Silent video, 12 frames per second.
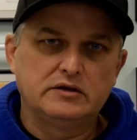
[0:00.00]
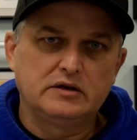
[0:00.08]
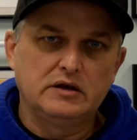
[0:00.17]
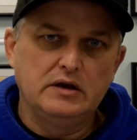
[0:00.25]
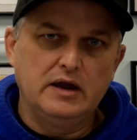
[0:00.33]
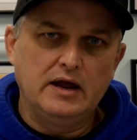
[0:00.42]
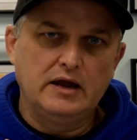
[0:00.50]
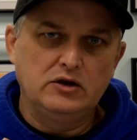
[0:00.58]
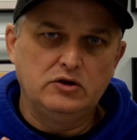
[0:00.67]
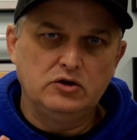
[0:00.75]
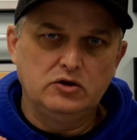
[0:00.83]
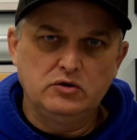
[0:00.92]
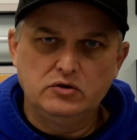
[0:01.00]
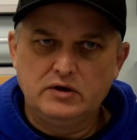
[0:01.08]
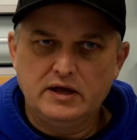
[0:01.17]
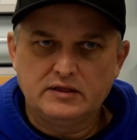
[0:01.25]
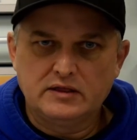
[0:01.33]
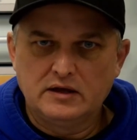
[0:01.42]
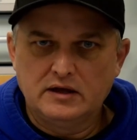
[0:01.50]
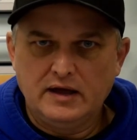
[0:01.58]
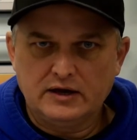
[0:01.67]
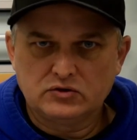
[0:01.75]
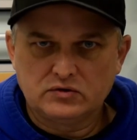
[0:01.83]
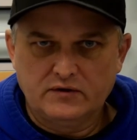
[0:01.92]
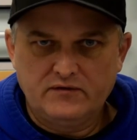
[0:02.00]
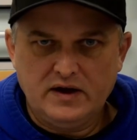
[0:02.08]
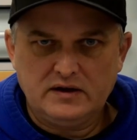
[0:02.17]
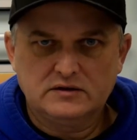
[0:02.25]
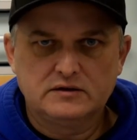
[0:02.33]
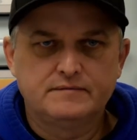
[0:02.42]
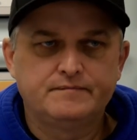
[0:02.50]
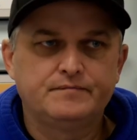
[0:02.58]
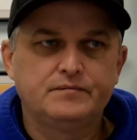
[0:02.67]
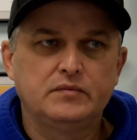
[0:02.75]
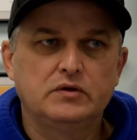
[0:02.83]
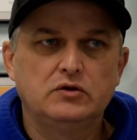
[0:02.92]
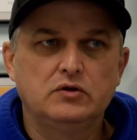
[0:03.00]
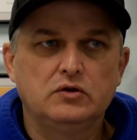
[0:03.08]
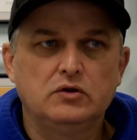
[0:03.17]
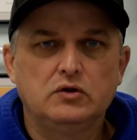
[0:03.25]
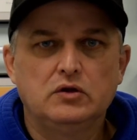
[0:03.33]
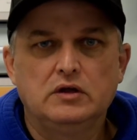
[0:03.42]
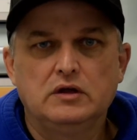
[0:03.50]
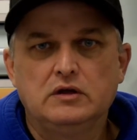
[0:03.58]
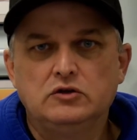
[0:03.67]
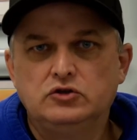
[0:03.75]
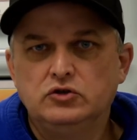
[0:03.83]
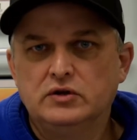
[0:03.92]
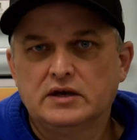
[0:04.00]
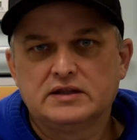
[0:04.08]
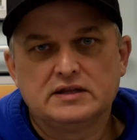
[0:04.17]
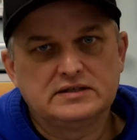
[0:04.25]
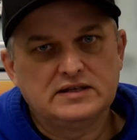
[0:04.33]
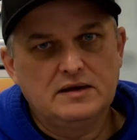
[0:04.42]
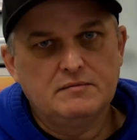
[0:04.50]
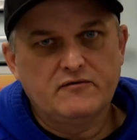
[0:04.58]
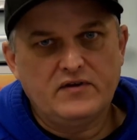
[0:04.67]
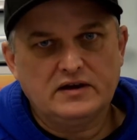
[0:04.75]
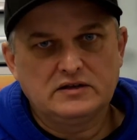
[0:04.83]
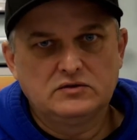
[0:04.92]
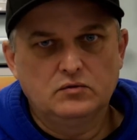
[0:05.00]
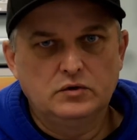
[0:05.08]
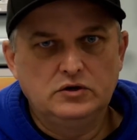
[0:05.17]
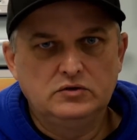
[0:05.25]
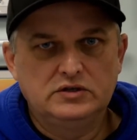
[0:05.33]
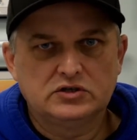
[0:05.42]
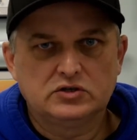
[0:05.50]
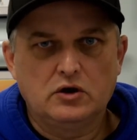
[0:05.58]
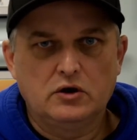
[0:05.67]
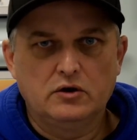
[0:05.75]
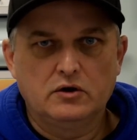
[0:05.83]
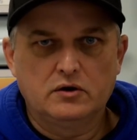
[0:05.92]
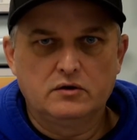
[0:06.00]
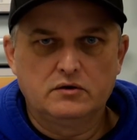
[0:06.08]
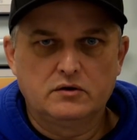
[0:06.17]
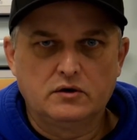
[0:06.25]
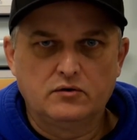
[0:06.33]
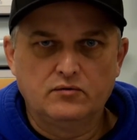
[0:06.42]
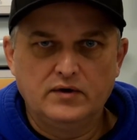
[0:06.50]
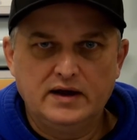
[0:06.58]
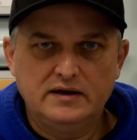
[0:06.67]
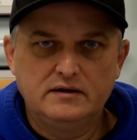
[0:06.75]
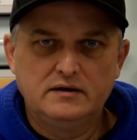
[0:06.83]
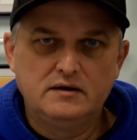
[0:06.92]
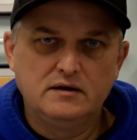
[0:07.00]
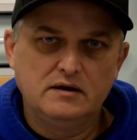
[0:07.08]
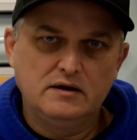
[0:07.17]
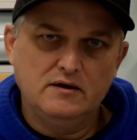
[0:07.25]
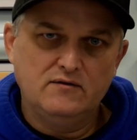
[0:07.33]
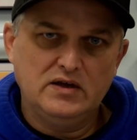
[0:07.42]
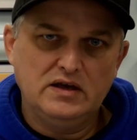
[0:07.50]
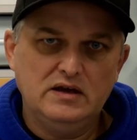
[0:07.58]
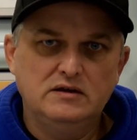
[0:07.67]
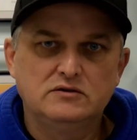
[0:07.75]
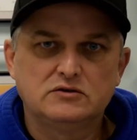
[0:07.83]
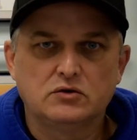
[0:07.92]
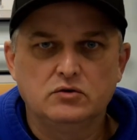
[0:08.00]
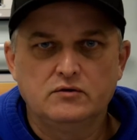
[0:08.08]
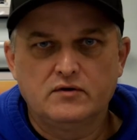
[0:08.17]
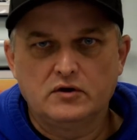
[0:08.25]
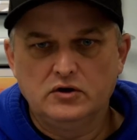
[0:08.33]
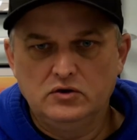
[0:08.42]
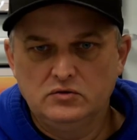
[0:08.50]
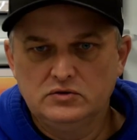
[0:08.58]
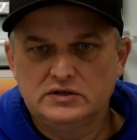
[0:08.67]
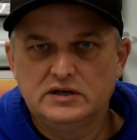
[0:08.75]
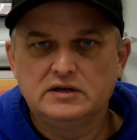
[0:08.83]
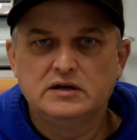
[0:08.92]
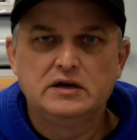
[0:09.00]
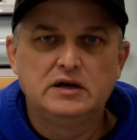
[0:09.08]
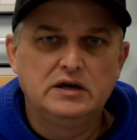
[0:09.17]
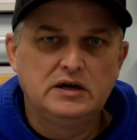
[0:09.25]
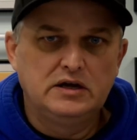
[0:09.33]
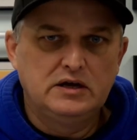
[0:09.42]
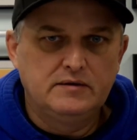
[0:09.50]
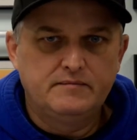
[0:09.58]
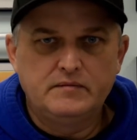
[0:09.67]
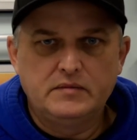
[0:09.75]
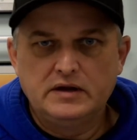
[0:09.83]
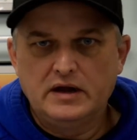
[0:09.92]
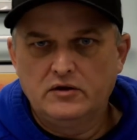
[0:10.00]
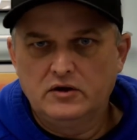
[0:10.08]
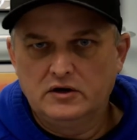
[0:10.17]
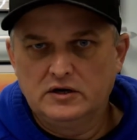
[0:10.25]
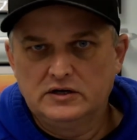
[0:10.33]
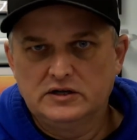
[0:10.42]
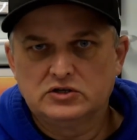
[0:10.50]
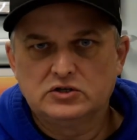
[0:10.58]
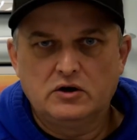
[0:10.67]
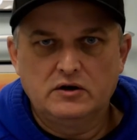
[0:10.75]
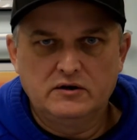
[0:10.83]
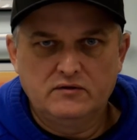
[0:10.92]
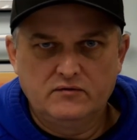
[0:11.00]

and you get the extra effect? Do you get the same effect when you discard a red evade? So you've already used it and now you're going to discard it